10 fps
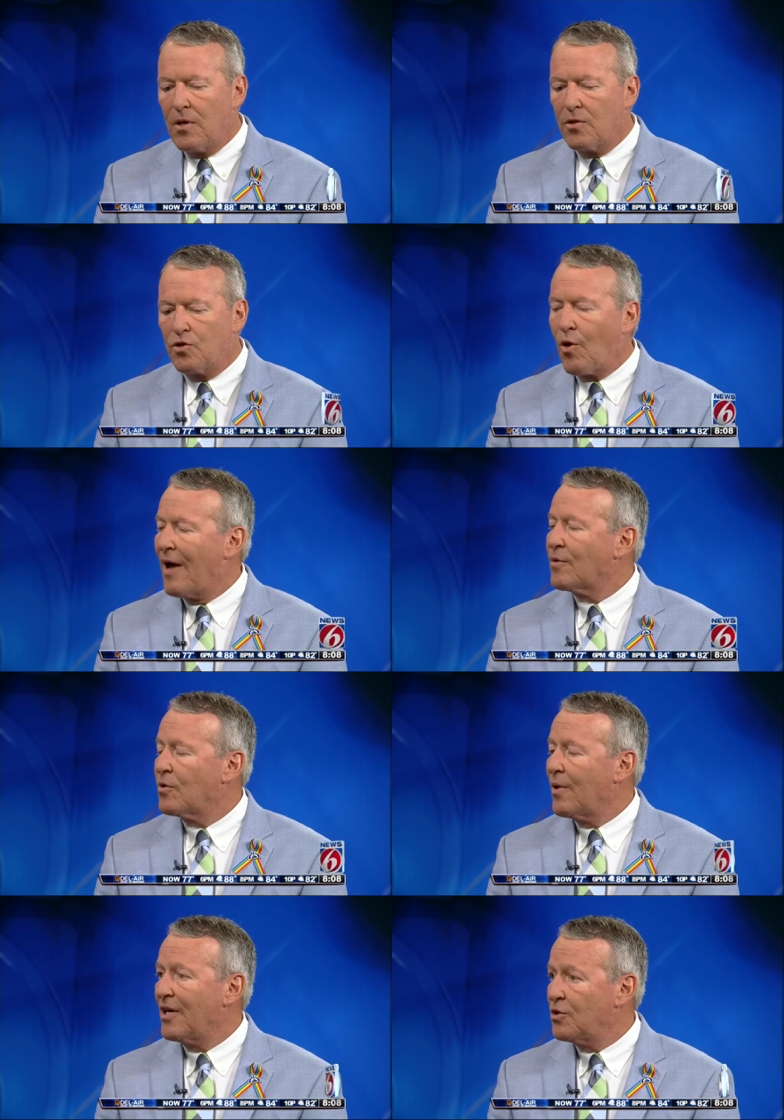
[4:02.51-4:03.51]
travel
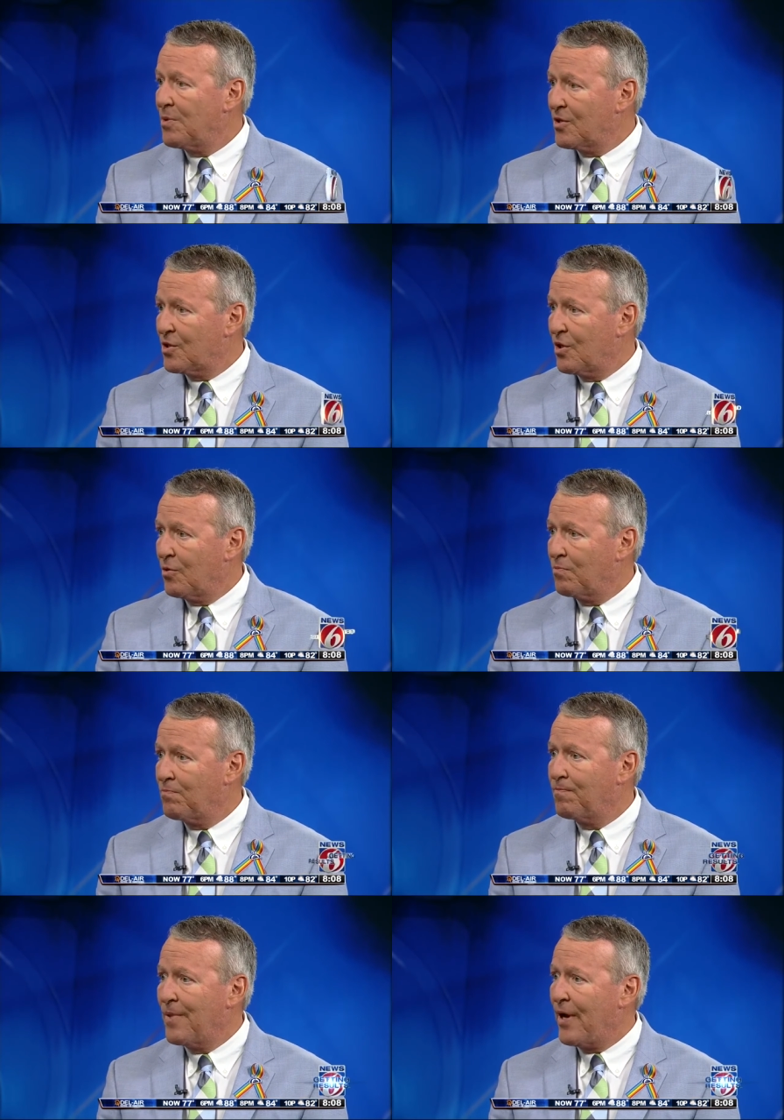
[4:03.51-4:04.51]
arrangements, so
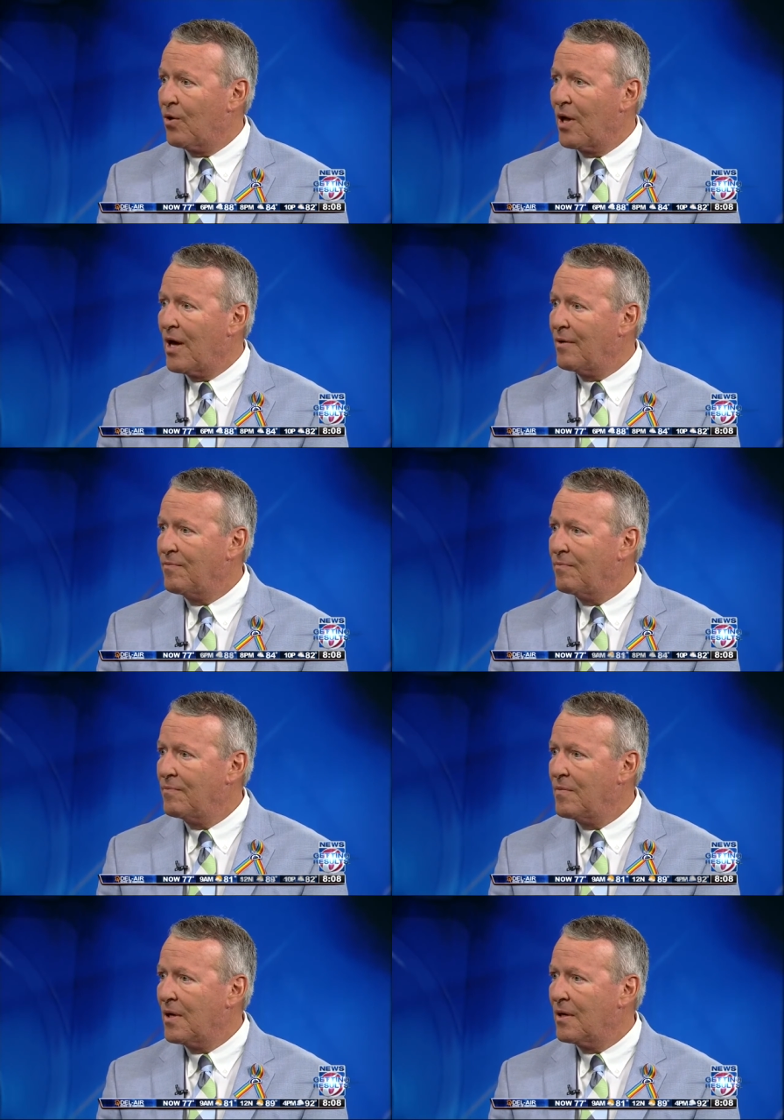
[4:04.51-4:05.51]
airline.
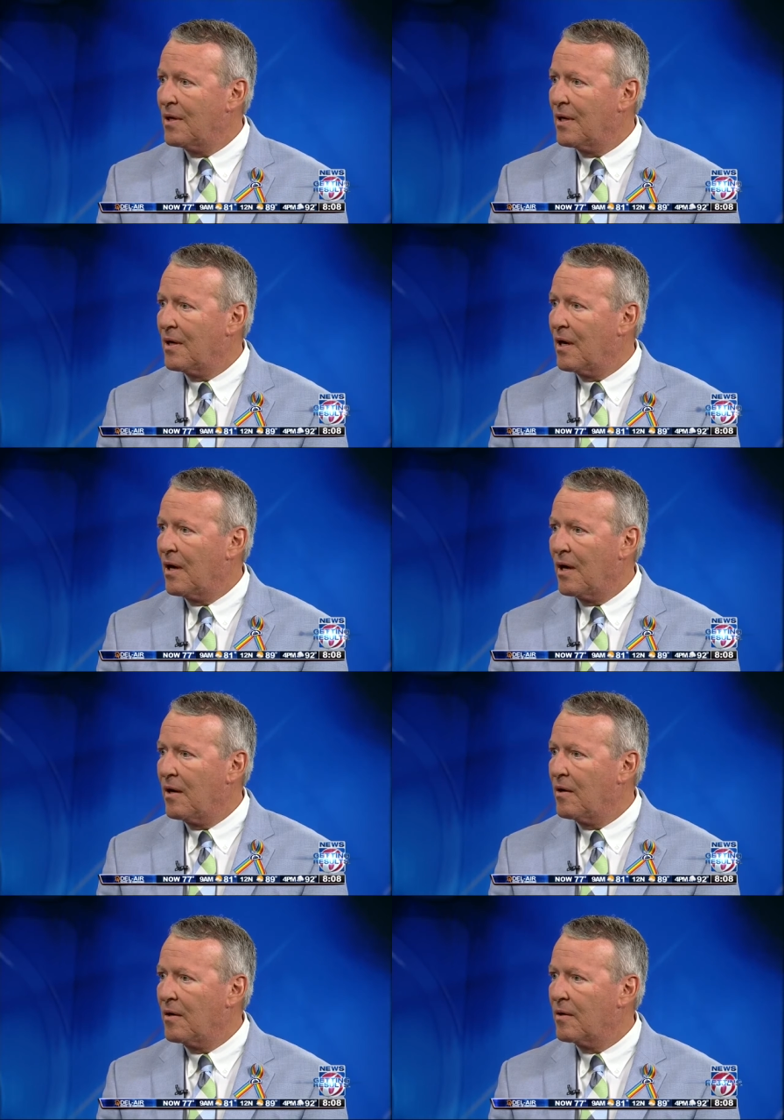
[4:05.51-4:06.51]
I know, it's been uh,
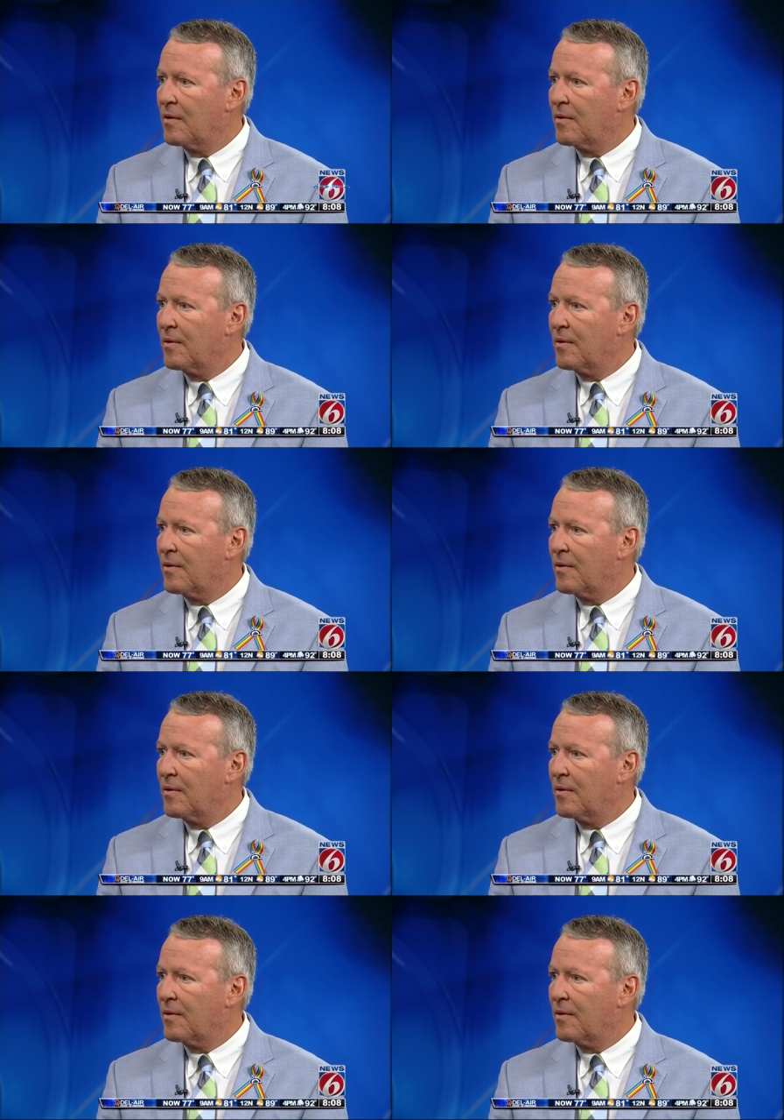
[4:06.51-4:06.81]
incredible. Uh,